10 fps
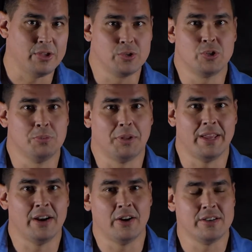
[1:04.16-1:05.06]
those two plate
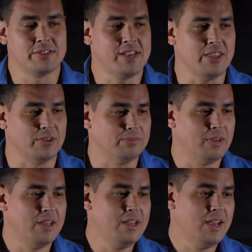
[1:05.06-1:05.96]
areas together.
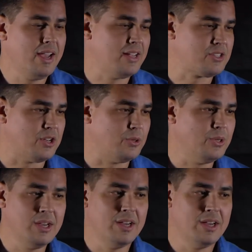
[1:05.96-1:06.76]
And so